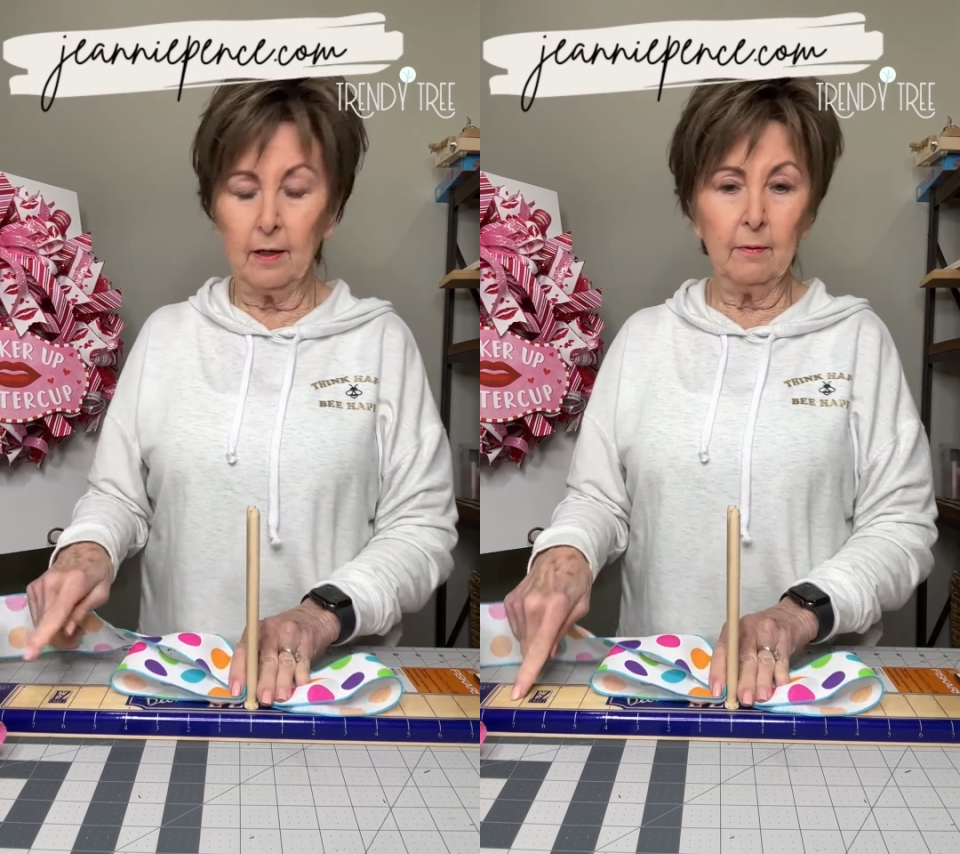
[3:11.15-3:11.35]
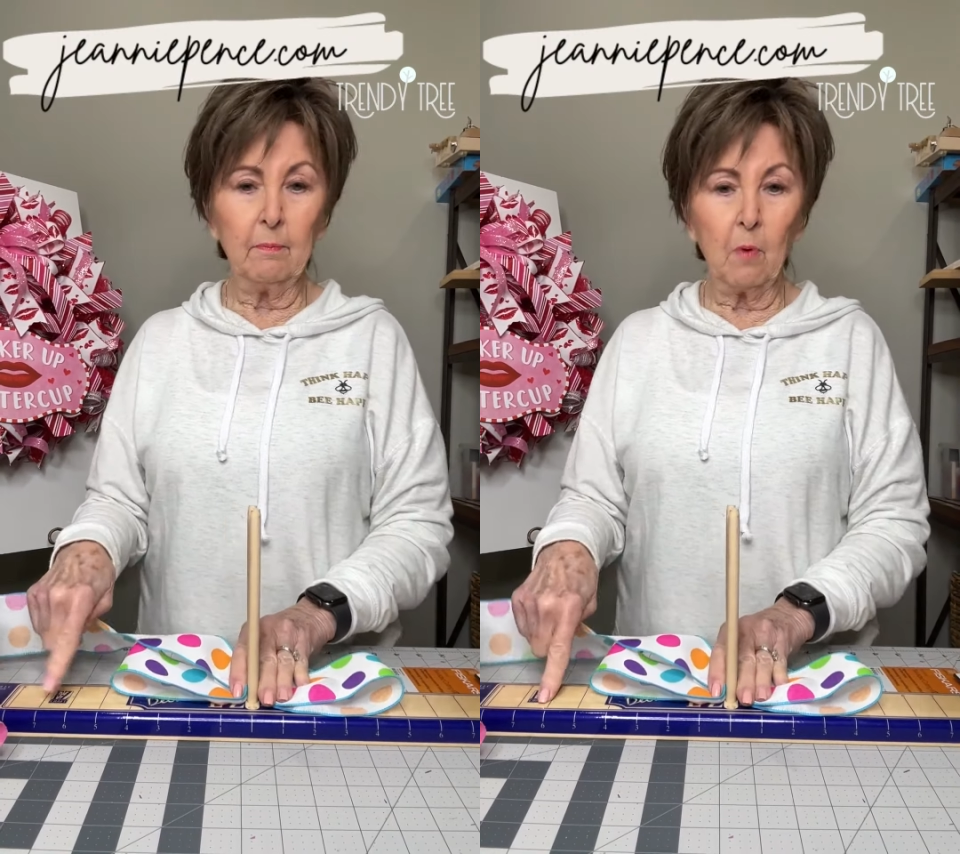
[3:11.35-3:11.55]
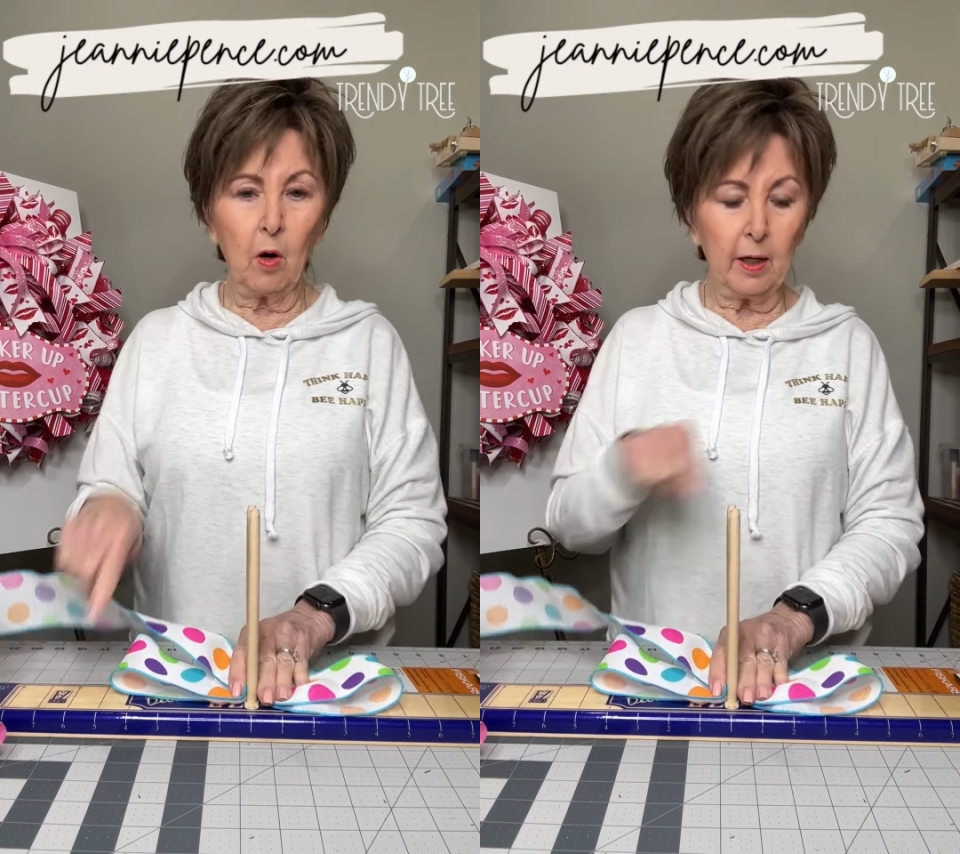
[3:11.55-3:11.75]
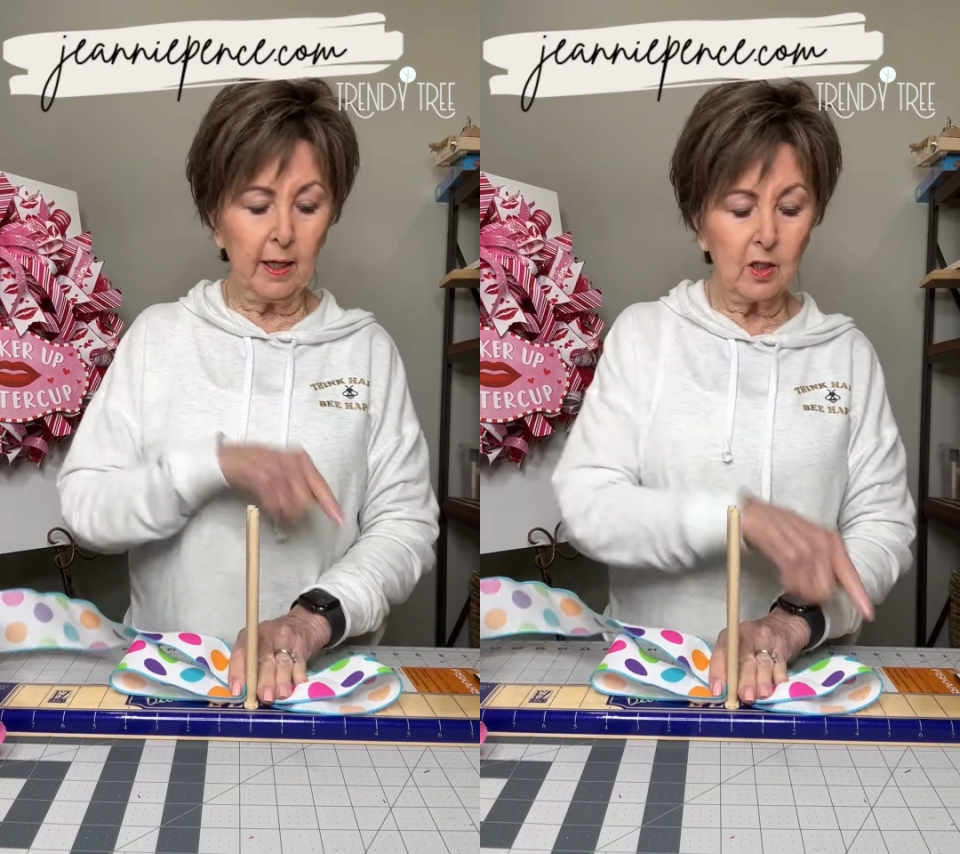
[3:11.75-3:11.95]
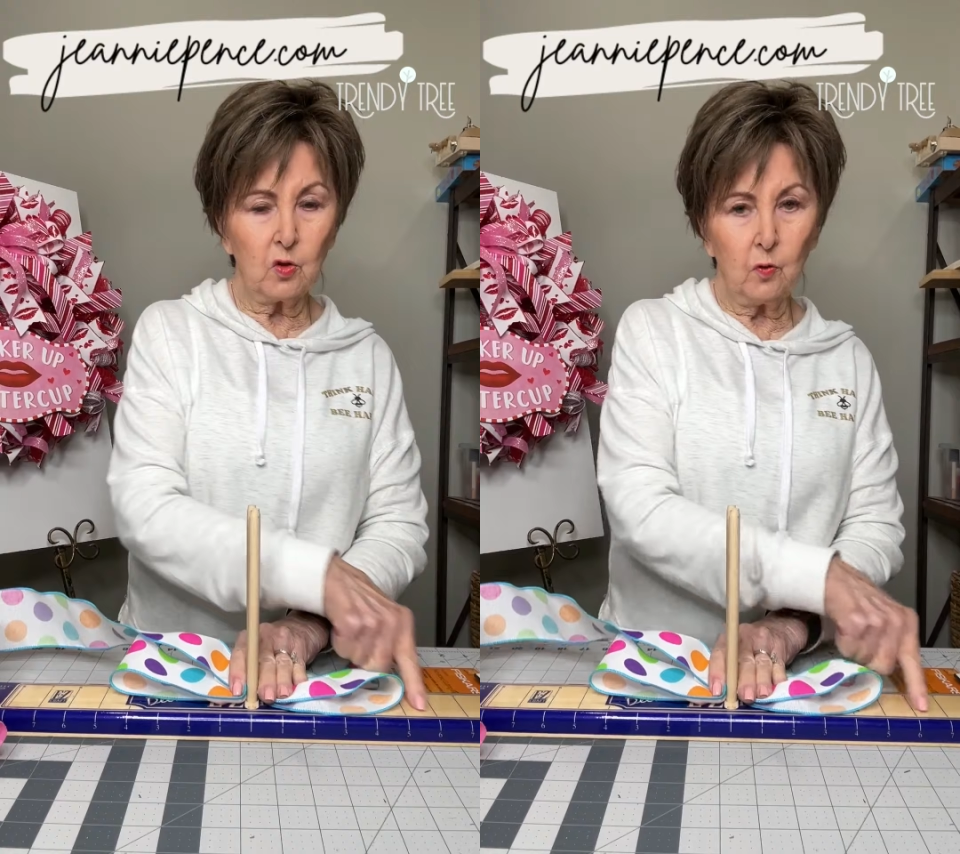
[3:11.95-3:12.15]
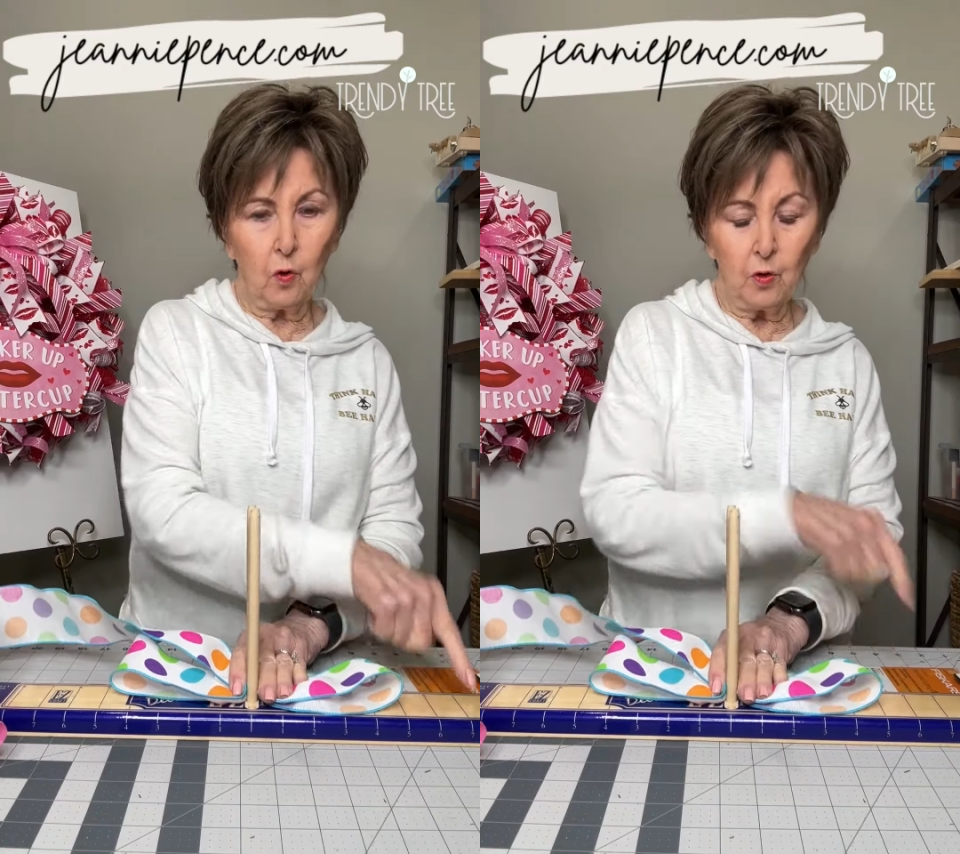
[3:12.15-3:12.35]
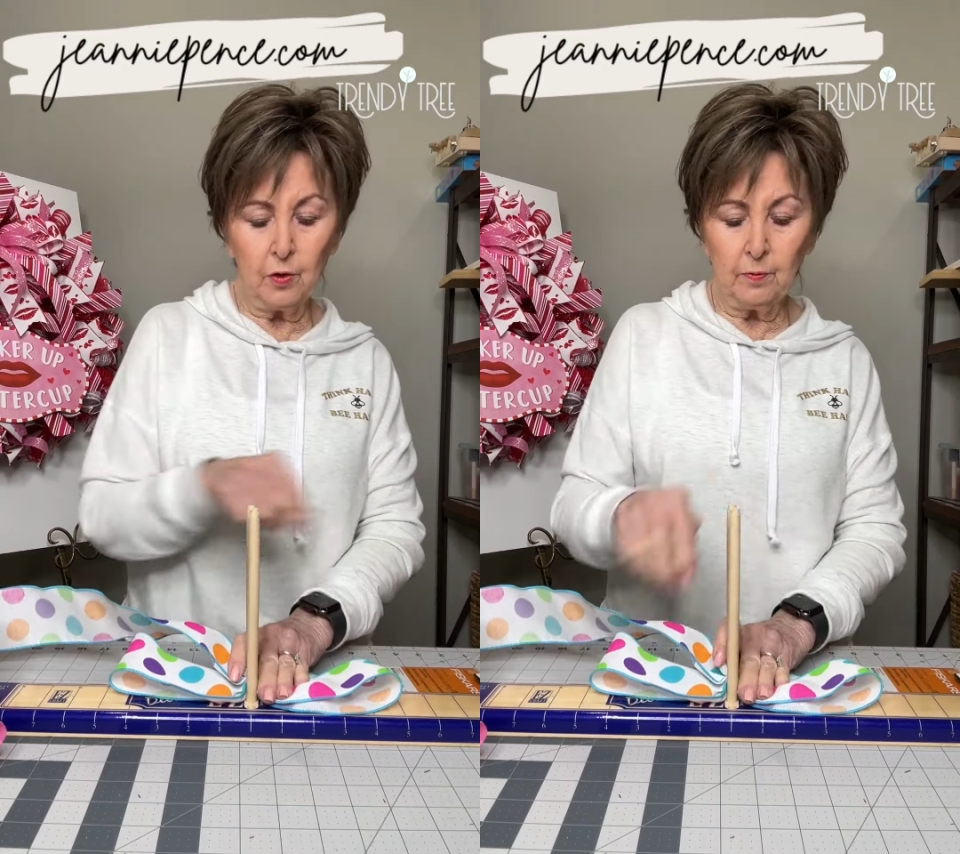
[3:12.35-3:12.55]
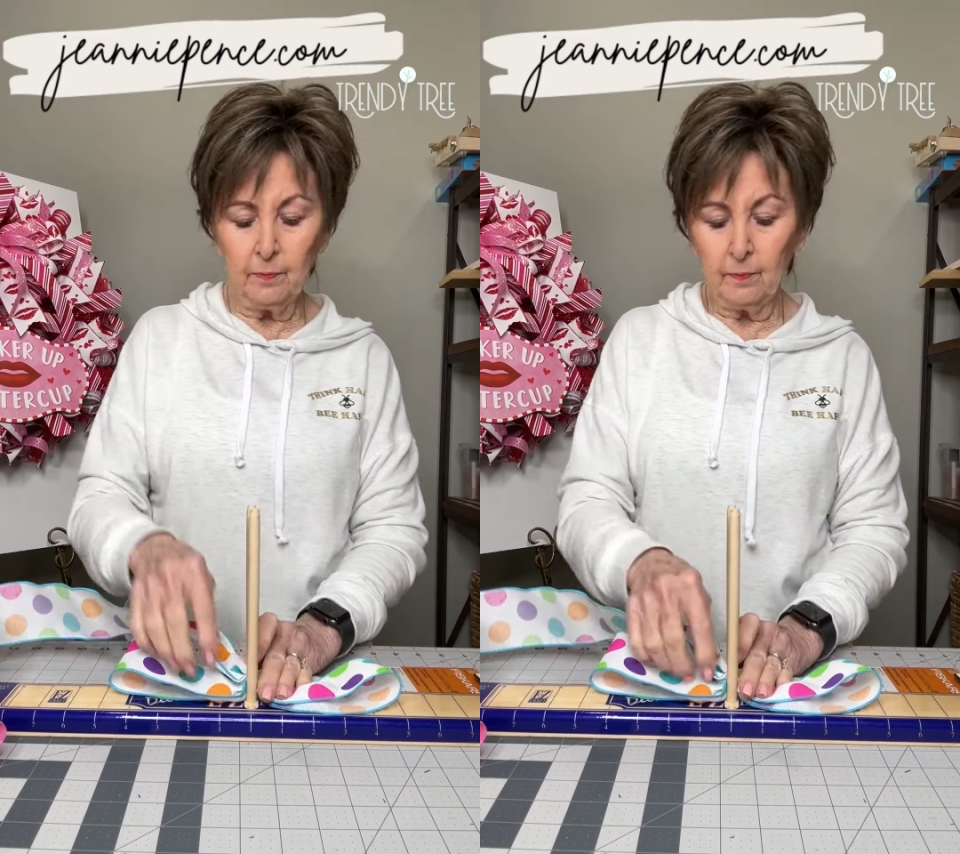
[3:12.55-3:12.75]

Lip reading: markings for you,